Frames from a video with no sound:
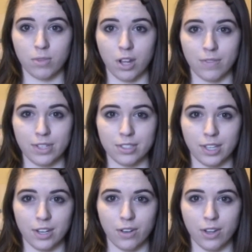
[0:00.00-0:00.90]

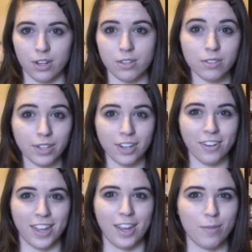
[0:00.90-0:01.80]
Obviously I know how to use a video
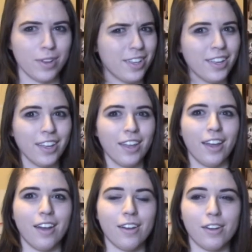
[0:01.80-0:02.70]
camera.
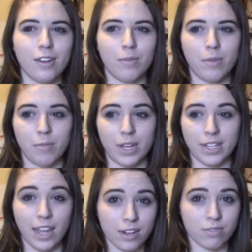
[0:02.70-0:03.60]
My
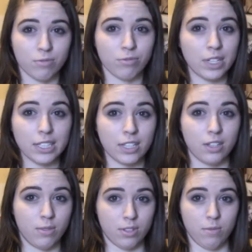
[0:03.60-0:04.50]
dad is really
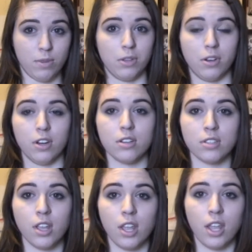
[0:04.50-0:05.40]
good with
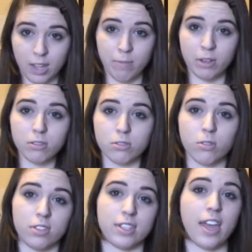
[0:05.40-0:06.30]
computers. In middle
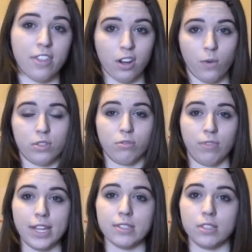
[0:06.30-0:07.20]
school, this guy thought I was a
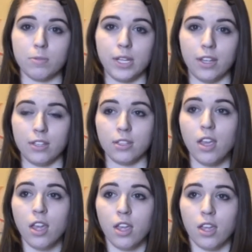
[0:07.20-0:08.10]
racist because
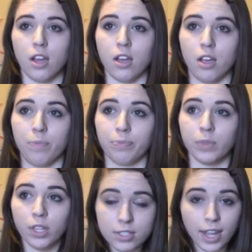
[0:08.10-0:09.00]

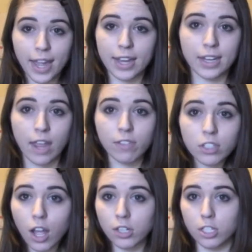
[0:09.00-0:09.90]
this guy I had never
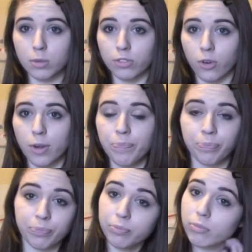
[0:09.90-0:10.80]
talked to before
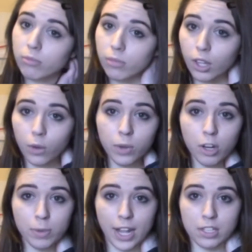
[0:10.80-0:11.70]
went
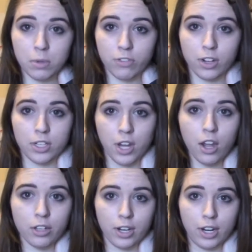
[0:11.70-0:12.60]
up and asked me for
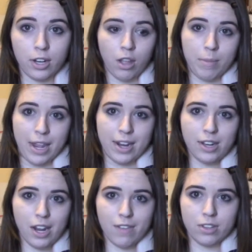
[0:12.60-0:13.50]
$1, and I mean, I
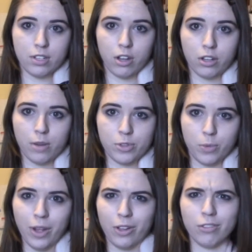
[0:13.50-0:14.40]
didn't have $1, I'm
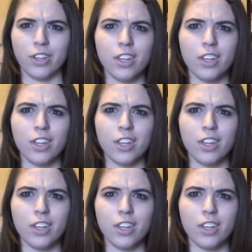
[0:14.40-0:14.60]
12,